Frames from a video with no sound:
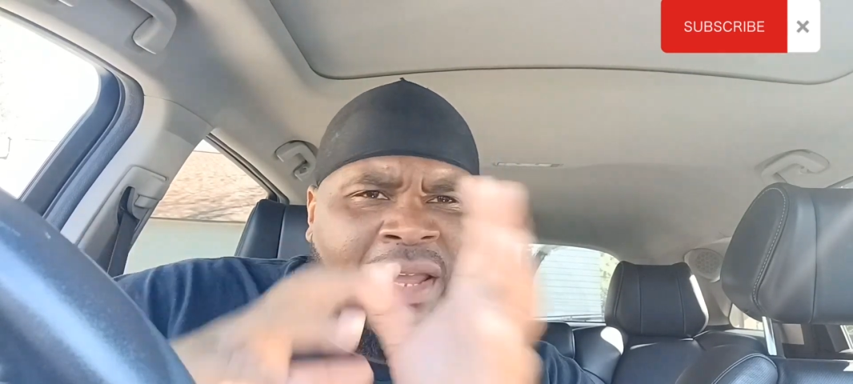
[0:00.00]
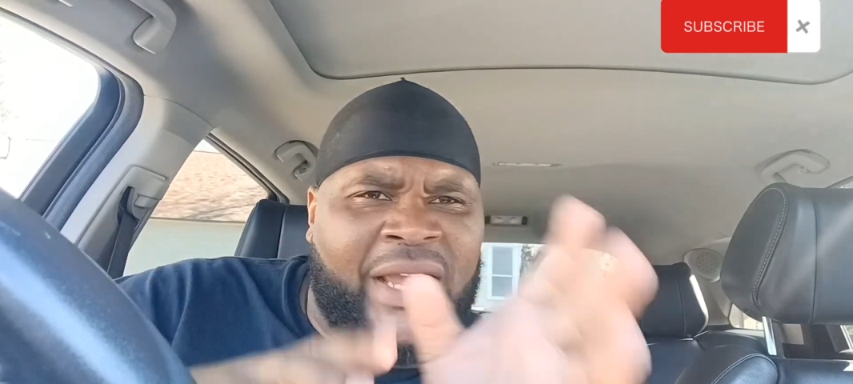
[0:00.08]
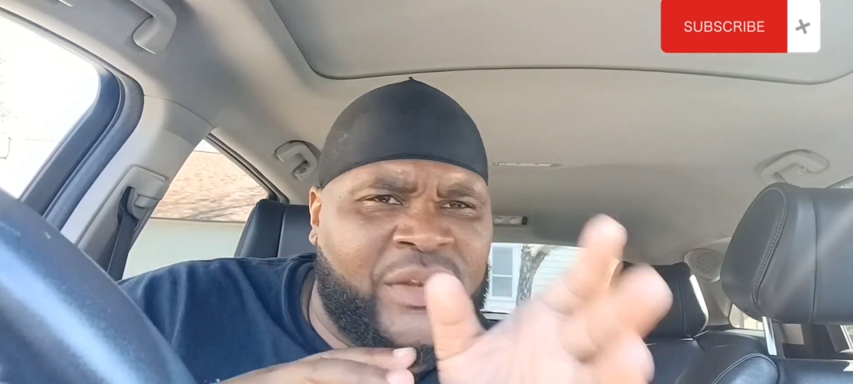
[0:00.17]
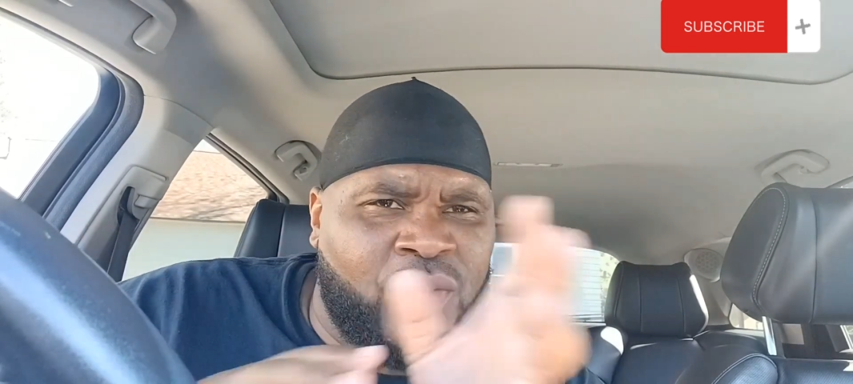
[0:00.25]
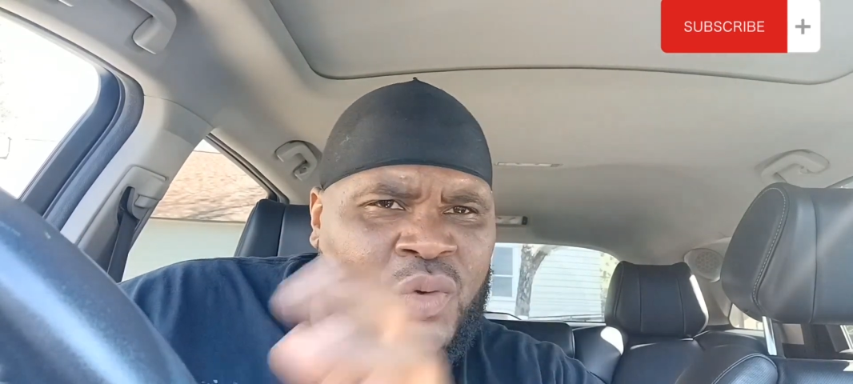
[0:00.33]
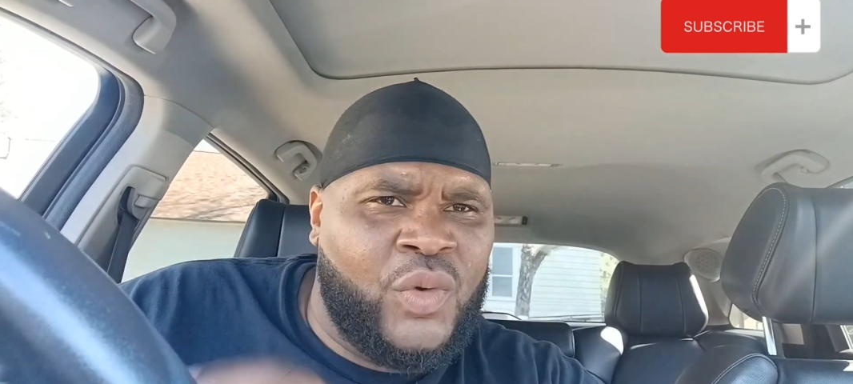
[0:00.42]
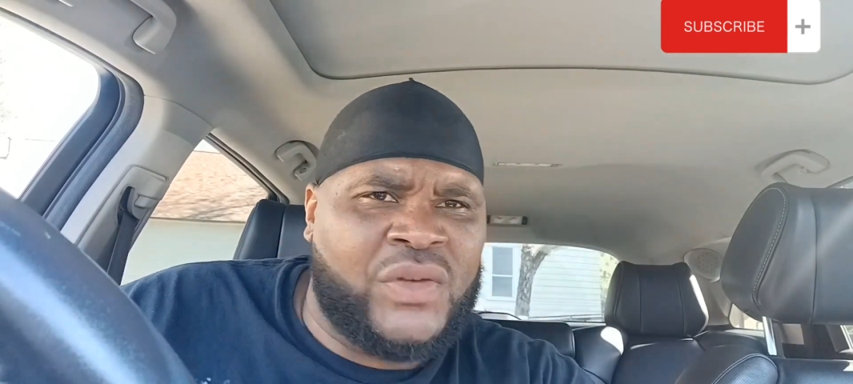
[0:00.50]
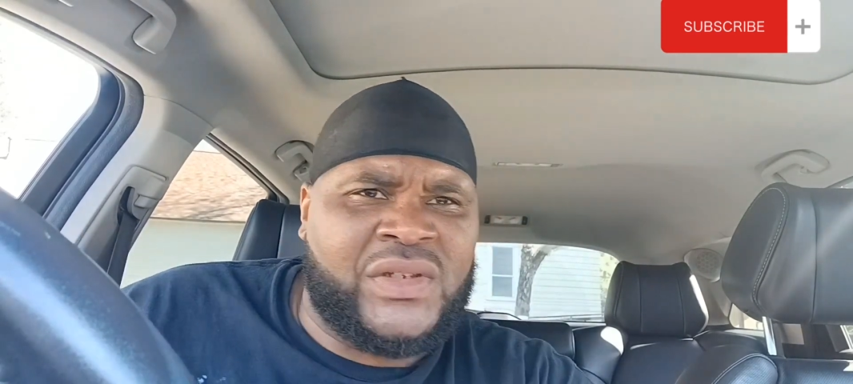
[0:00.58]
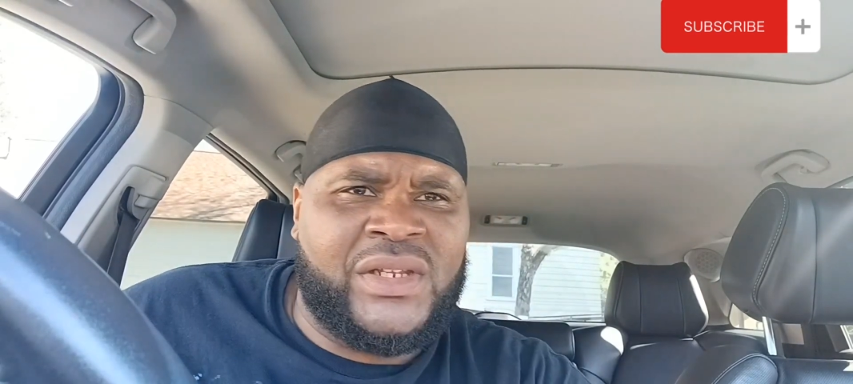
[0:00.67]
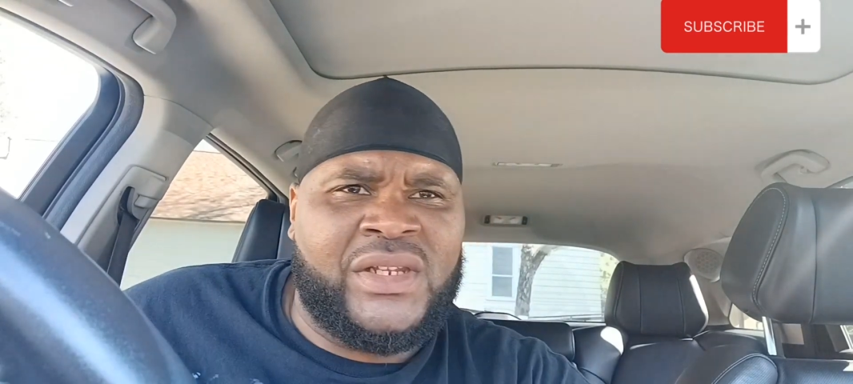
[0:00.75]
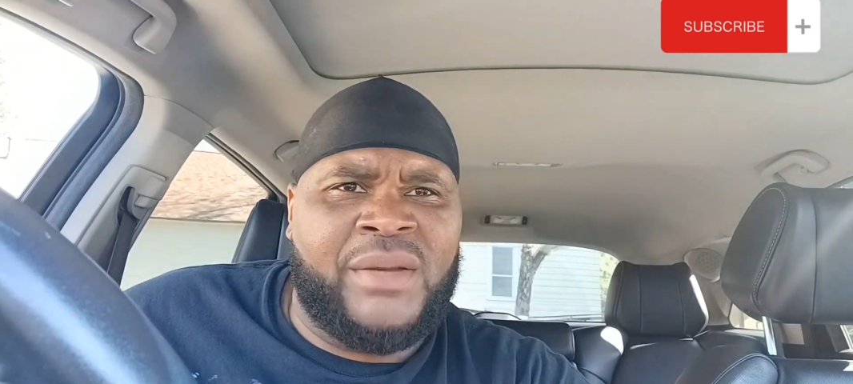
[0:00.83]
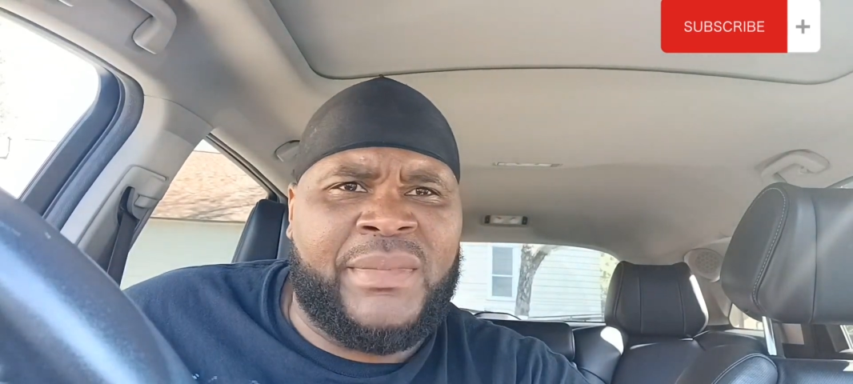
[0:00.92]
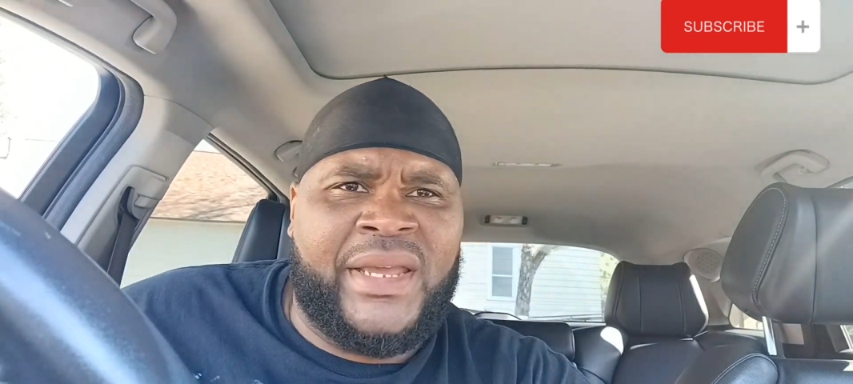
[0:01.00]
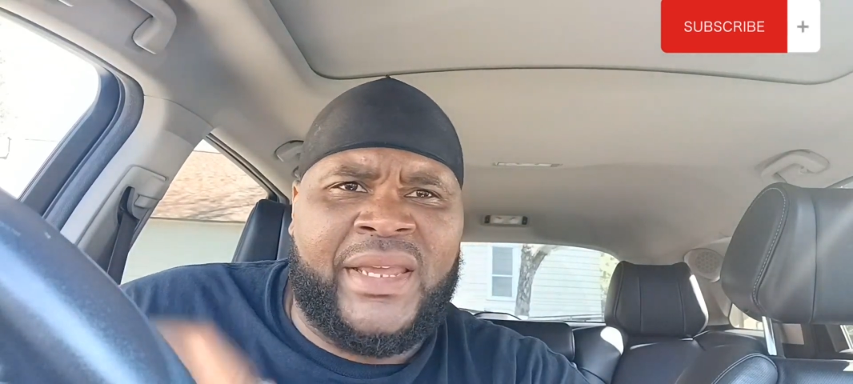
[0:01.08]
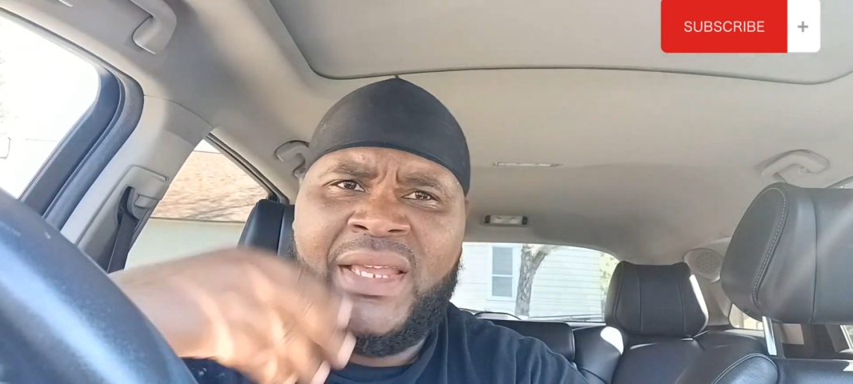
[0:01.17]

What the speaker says: games through the course of the year, man.